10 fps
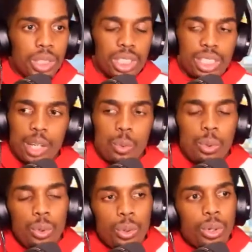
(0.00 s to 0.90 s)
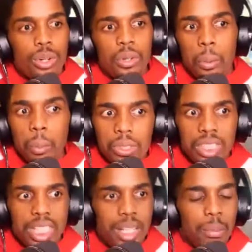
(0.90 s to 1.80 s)
just like, whew, almost
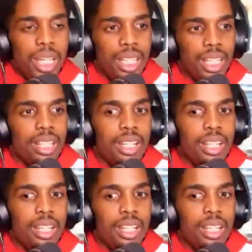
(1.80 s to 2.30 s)
didn't make it.